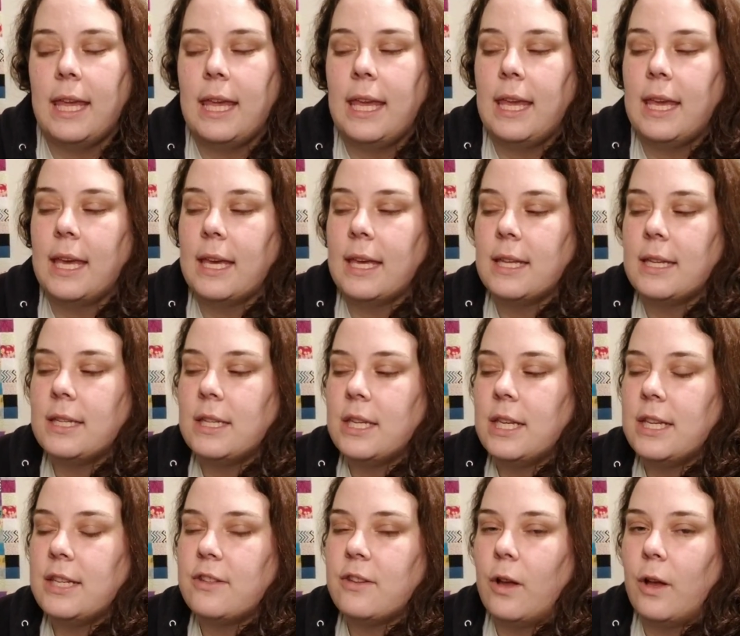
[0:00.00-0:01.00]
And
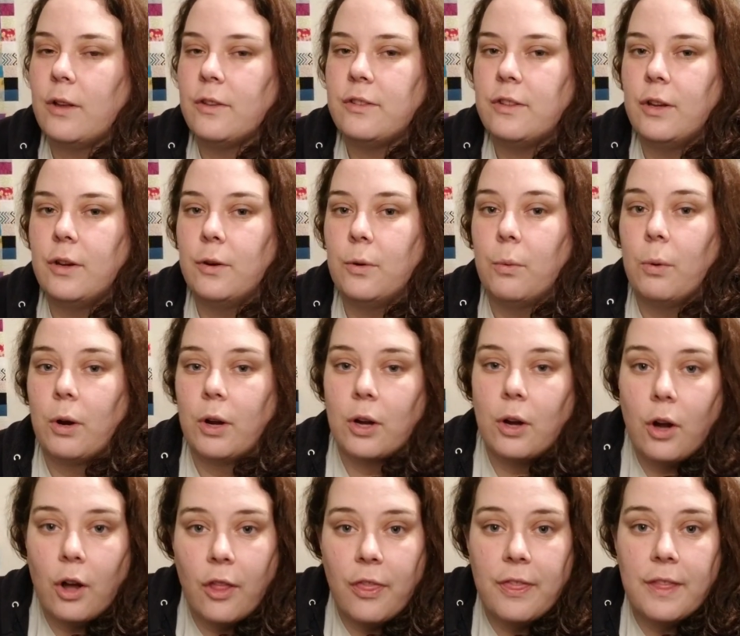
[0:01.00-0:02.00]
it's also work
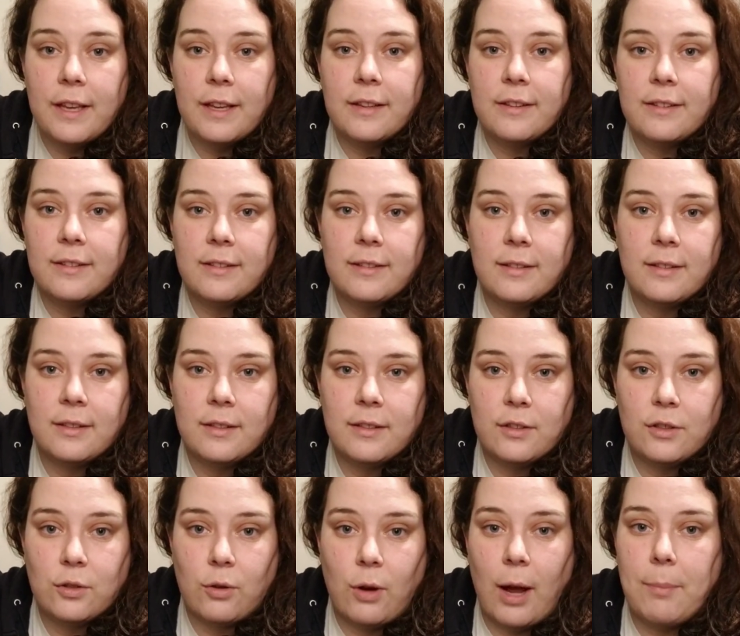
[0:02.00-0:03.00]
on this
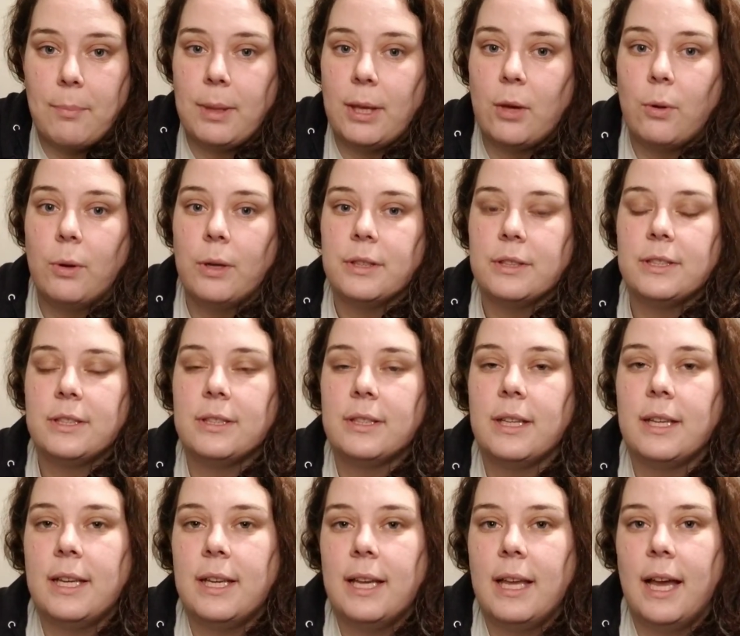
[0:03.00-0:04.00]
scrappy quilt
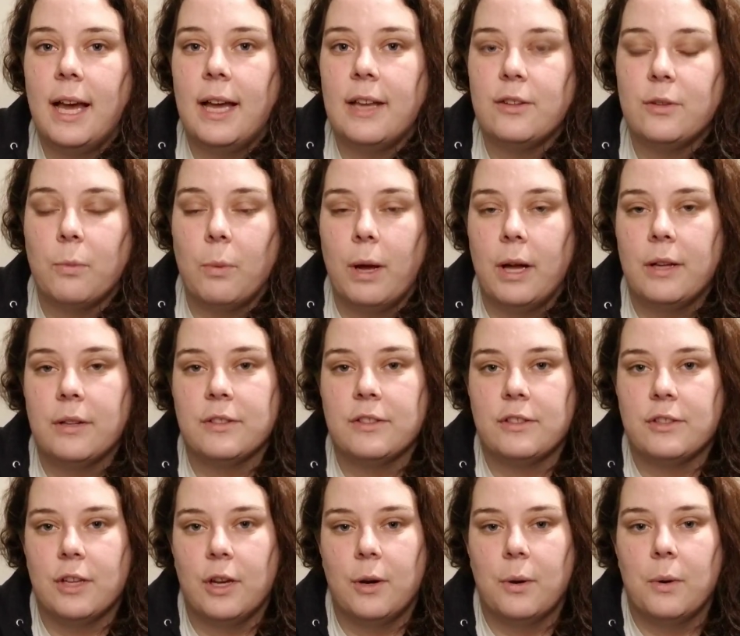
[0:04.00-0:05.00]
as well.
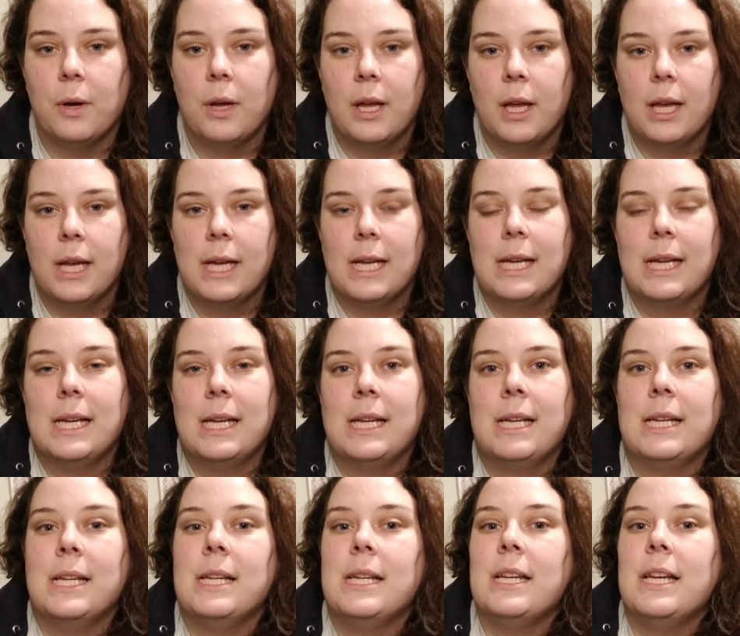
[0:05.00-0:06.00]
So
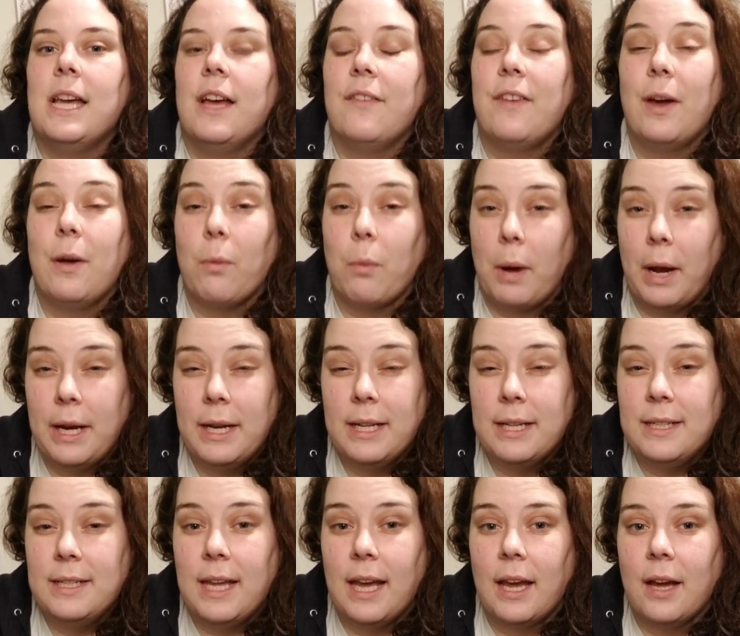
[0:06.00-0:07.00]
if I write
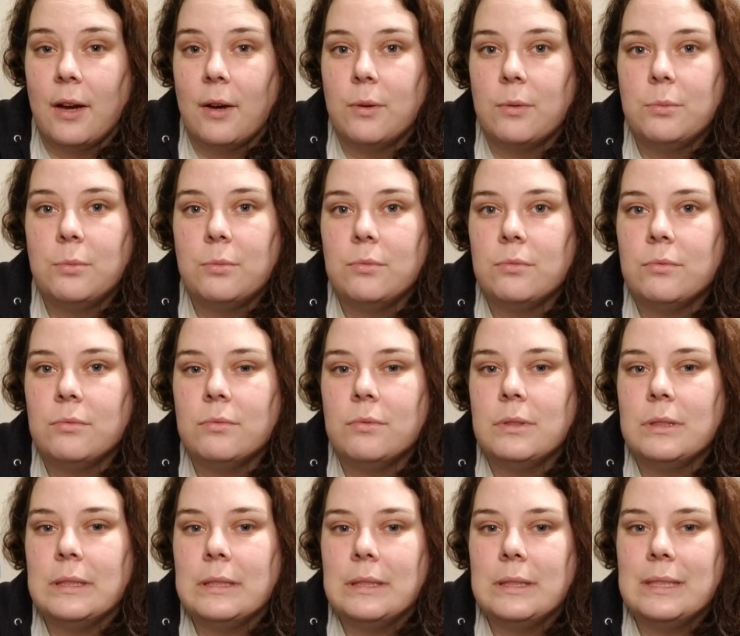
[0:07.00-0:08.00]
it down,
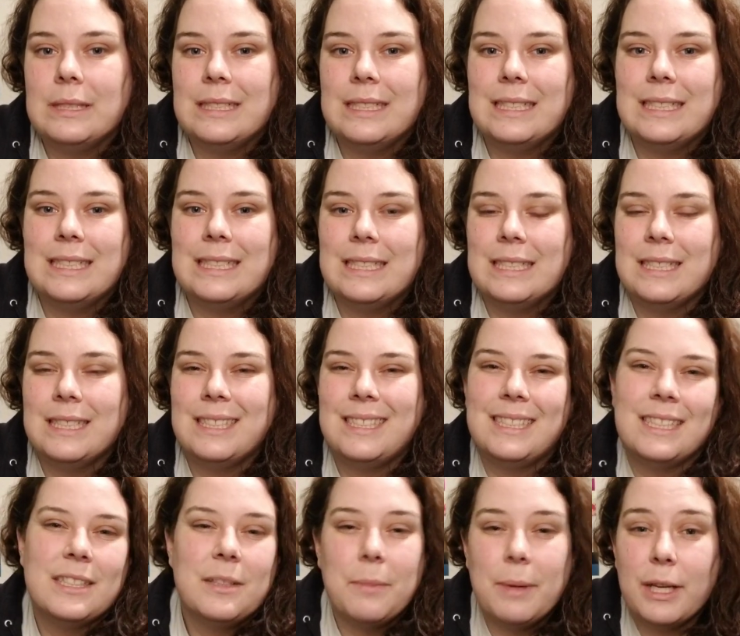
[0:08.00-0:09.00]

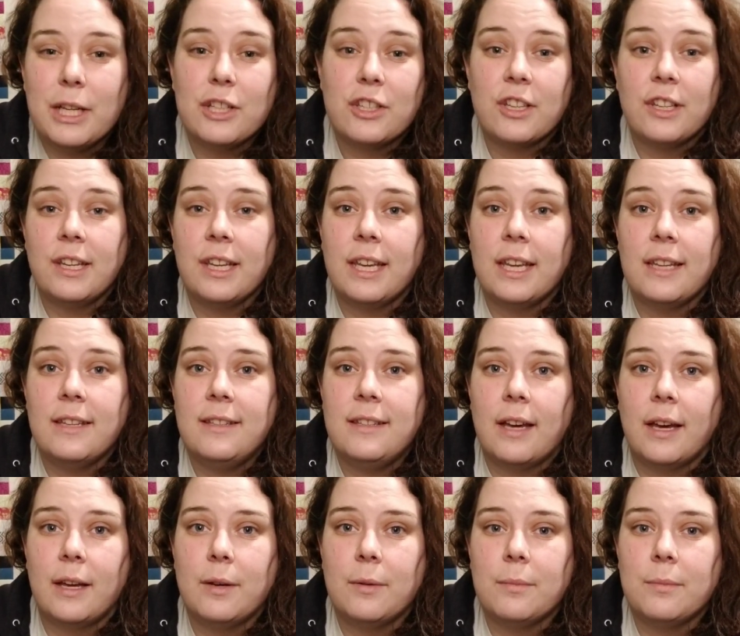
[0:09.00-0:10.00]
doesn't mean it's going to get
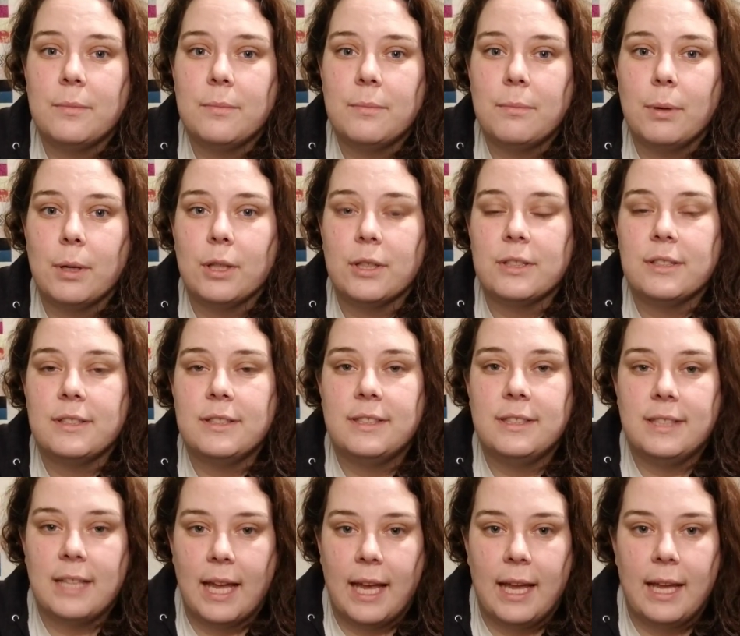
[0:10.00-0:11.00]
done per
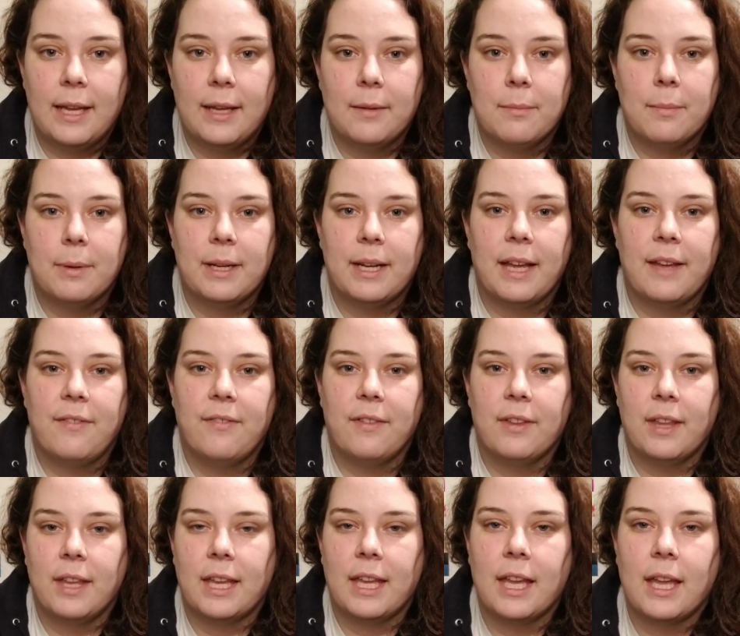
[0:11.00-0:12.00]
se, but I feel
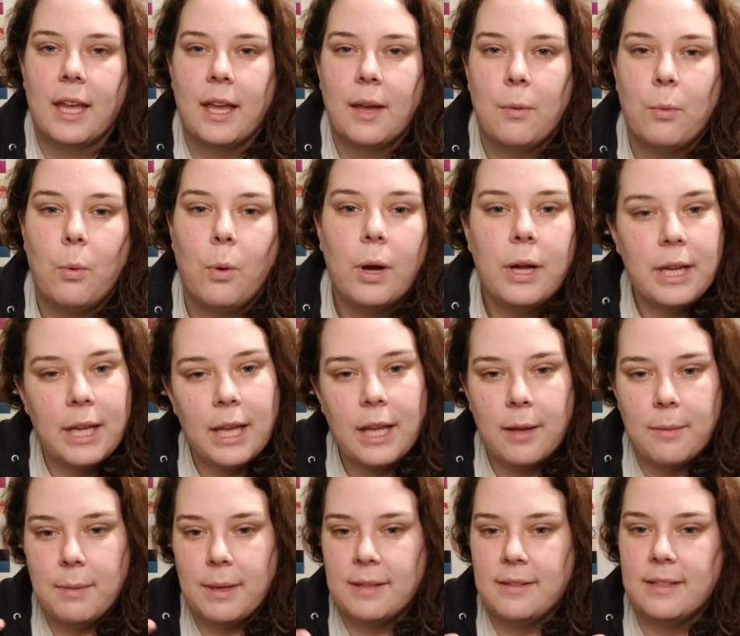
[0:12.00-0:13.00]
like it, one, it
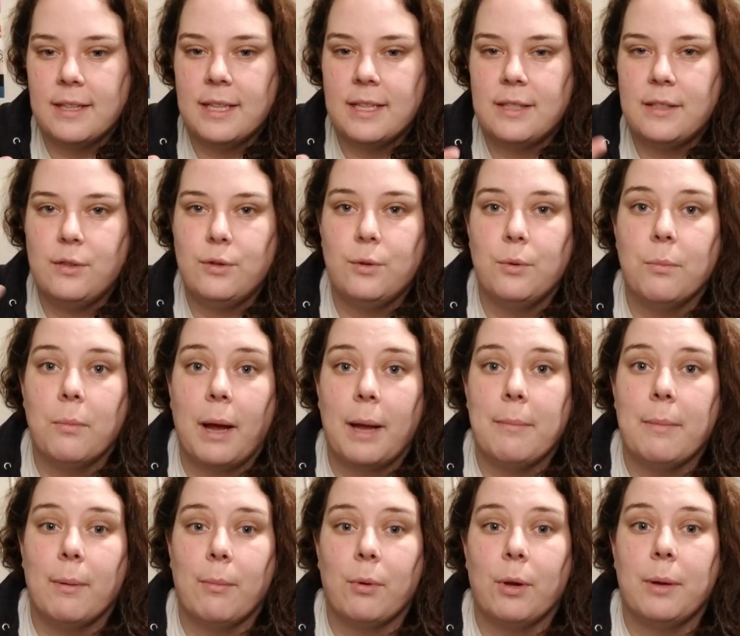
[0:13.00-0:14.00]
commits it to my
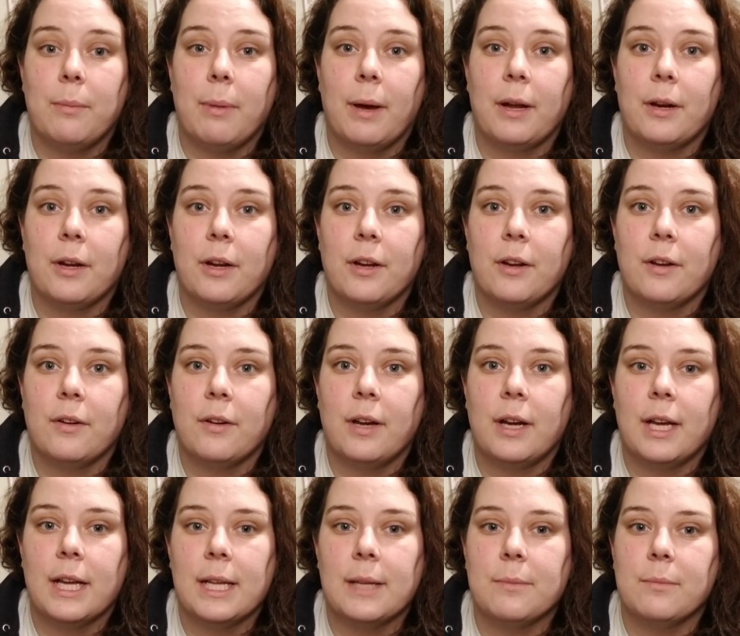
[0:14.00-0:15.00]
memory better.
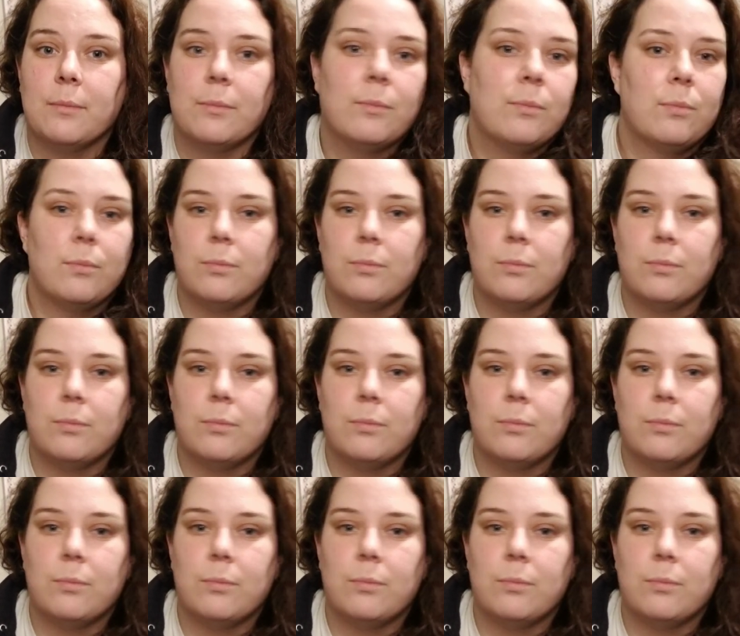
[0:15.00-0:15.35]
Um,